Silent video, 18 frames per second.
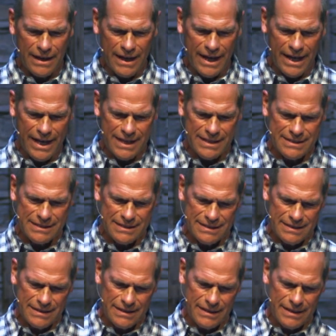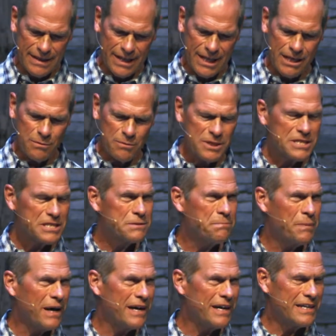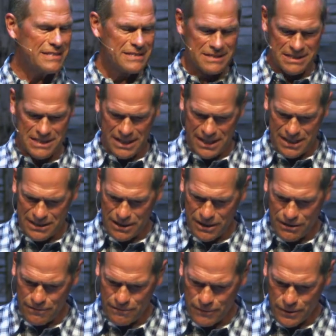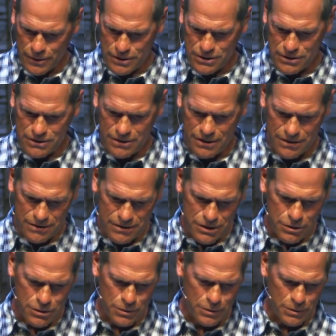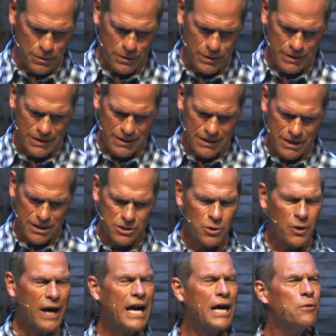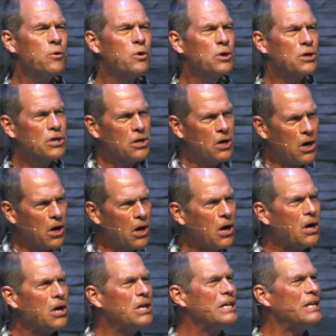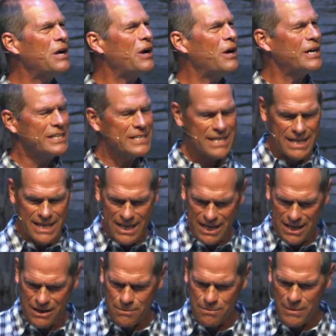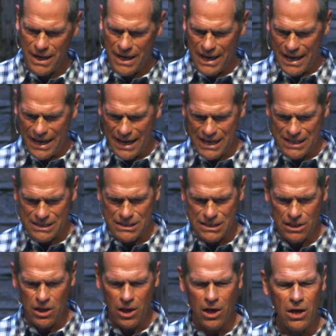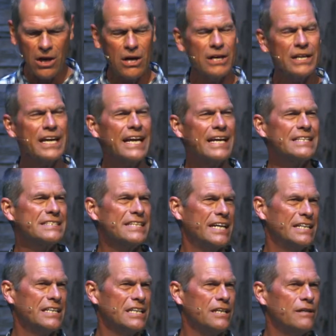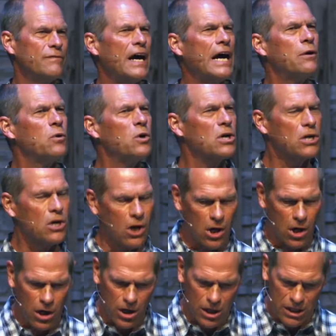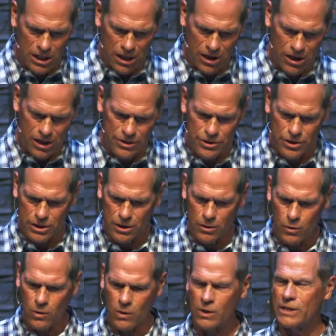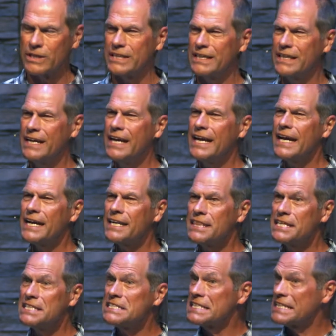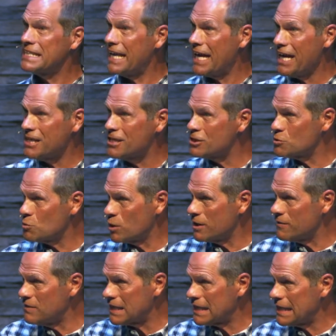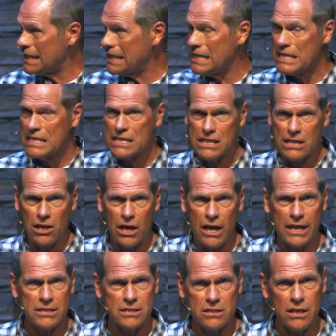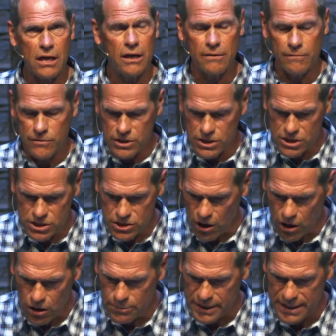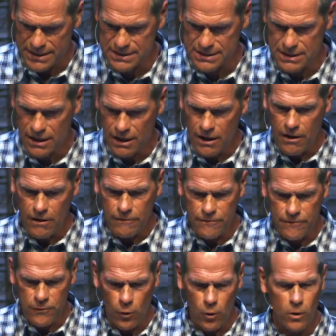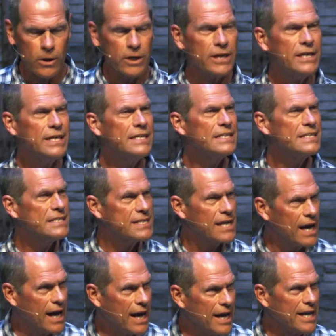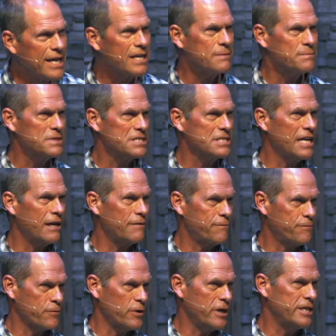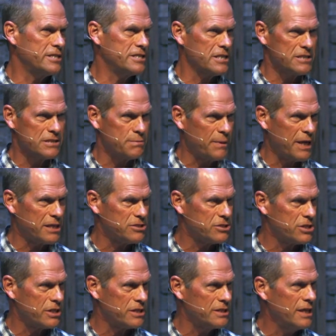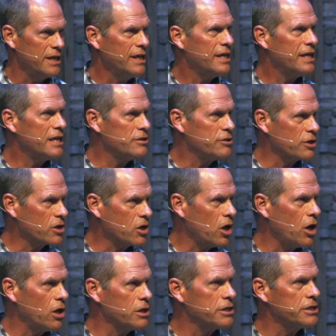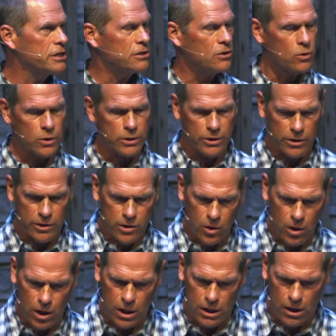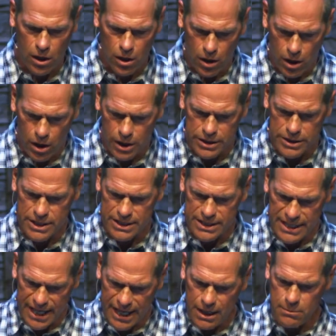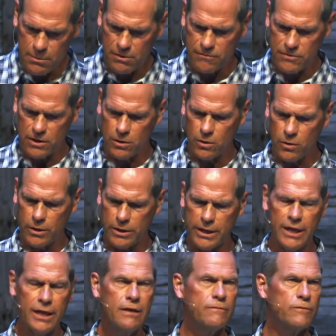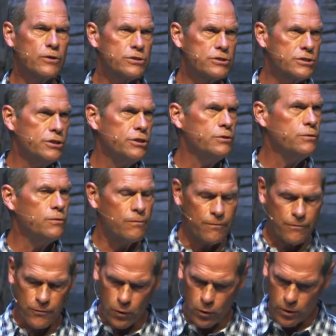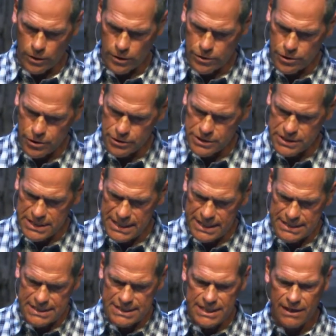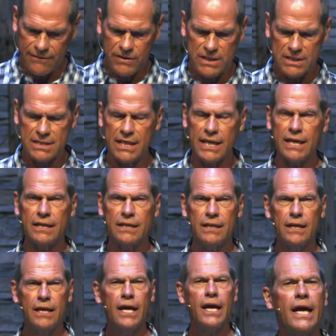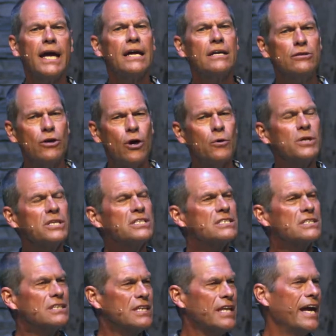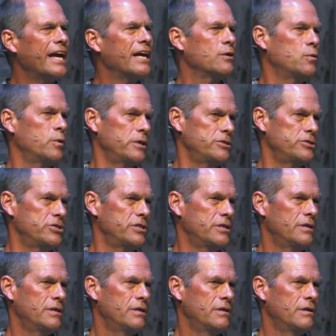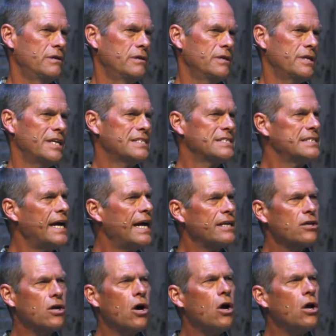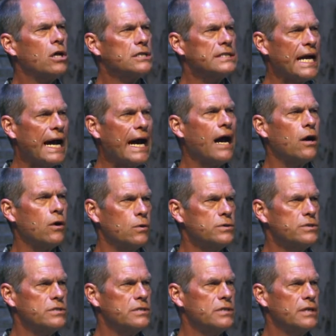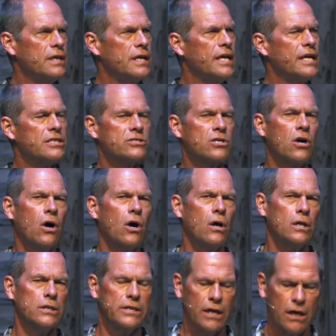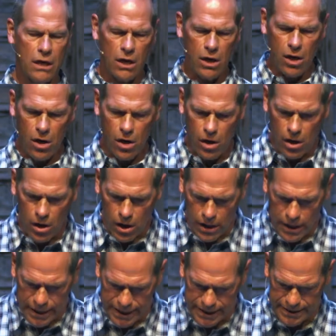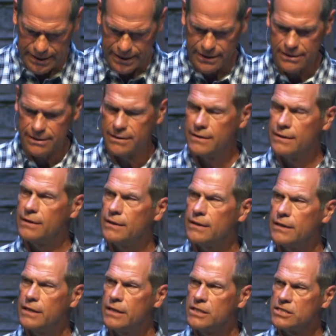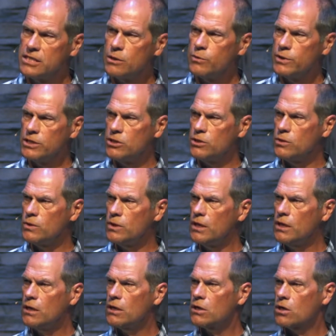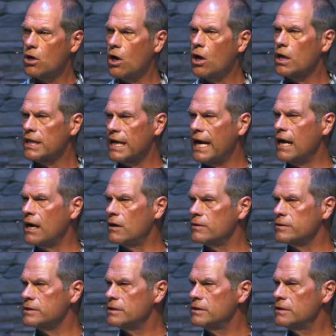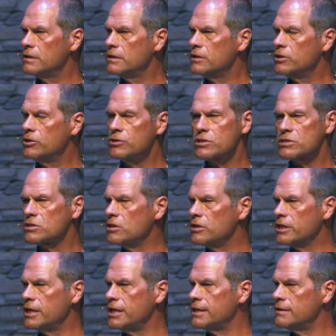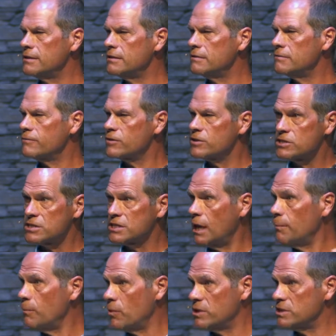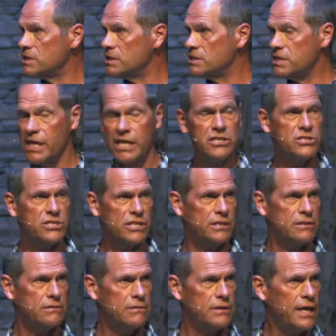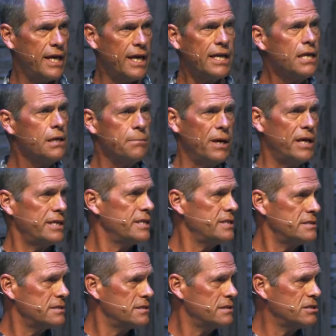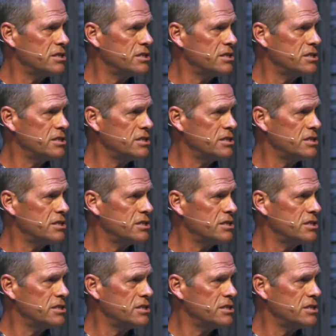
And he responds then in verse two. So I will call on him as long as I live. I will call on the Lord. And this again is one of the key thoughts of the psalmist. Four times that phrase is mentioned, either call on the Lord or call on the name of the Lord. Verse two, four, thirteen, seventeen. And notice the language. It's not called out, it's called on. See, when you call out, you're just looking for someone's attention, anybody's.